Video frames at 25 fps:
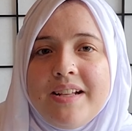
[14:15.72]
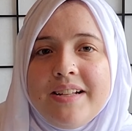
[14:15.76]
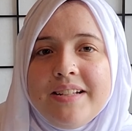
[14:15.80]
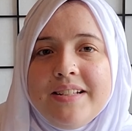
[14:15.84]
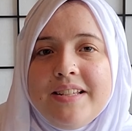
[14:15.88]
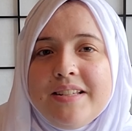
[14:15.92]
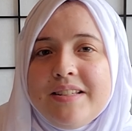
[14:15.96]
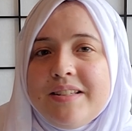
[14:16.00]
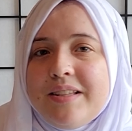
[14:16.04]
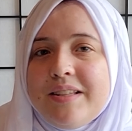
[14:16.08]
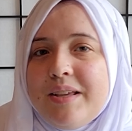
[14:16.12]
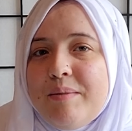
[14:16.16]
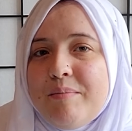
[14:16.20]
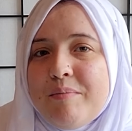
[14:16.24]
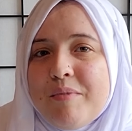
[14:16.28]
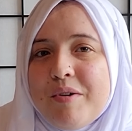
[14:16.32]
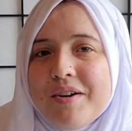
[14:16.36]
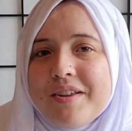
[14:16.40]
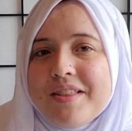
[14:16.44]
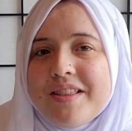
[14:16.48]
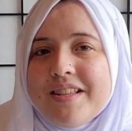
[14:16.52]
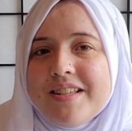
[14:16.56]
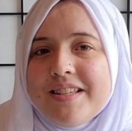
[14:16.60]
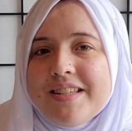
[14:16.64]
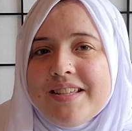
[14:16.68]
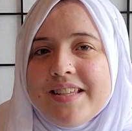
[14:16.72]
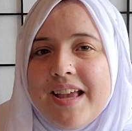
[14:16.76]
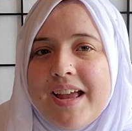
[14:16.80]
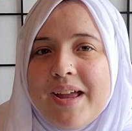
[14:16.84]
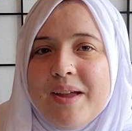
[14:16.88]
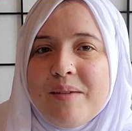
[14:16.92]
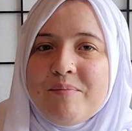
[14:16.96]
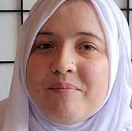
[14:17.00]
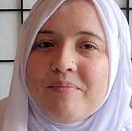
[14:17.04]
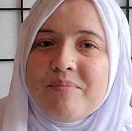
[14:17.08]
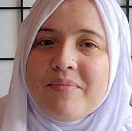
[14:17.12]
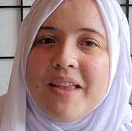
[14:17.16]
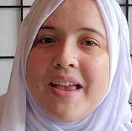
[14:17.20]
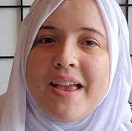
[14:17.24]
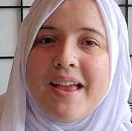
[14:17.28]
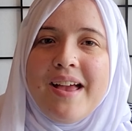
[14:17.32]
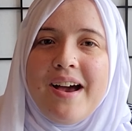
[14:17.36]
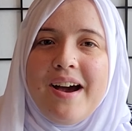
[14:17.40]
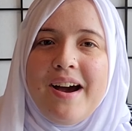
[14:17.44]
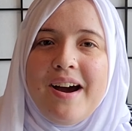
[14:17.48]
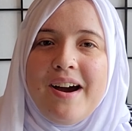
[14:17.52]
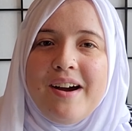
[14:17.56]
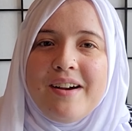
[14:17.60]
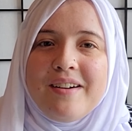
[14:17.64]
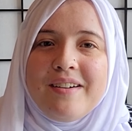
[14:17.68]
to see more of the same.
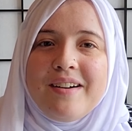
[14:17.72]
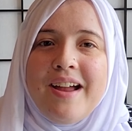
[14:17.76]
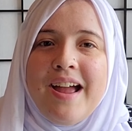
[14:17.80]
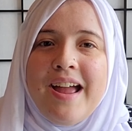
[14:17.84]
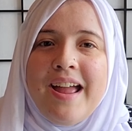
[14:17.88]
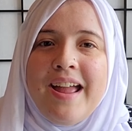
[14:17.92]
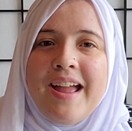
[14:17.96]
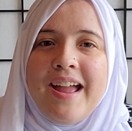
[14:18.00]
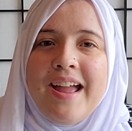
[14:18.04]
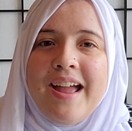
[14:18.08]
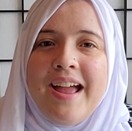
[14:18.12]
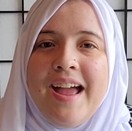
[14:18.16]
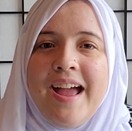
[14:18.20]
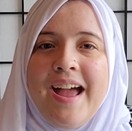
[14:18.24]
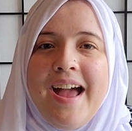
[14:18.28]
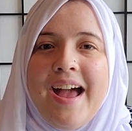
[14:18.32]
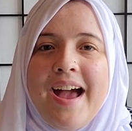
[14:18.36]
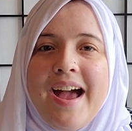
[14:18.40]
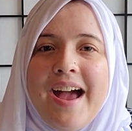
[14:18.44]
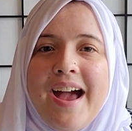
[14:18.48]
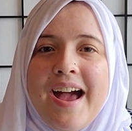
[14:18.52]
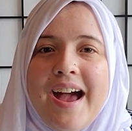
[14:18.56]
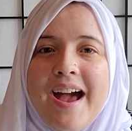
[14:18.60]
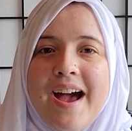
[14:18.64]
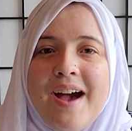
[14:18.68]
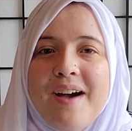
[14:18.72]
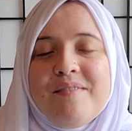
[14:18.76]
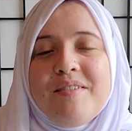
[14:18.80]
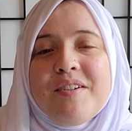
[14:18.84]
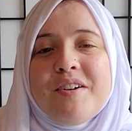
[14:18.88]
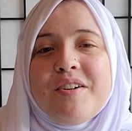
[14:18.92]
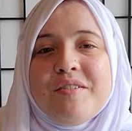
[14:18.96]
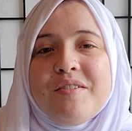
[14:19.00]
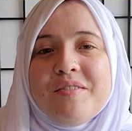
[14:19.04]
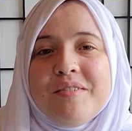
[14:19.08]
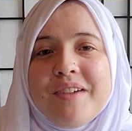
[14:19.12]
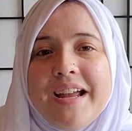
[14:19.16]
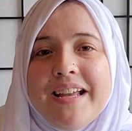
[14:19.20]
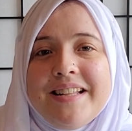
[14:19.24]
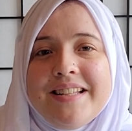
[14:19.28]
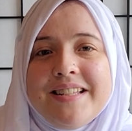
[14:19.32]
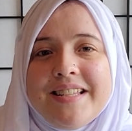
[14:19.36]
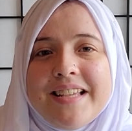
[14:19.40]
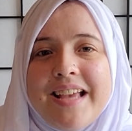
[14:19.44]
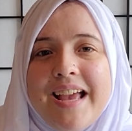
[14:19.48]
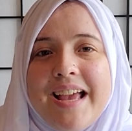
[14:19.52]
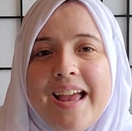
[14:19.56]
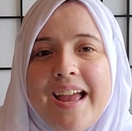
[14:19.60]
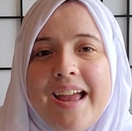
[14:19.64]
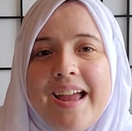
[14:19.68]
Alright, have a great
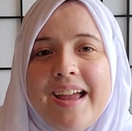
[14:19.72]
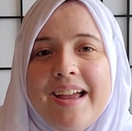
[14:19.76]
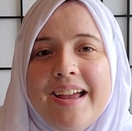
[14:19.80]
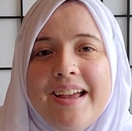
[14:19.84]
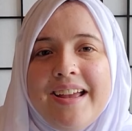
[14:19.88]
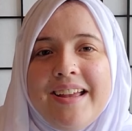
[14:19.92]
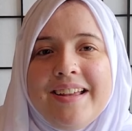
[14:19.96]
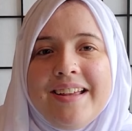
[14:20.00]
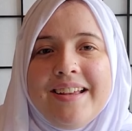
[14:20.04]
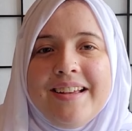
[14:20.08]
day.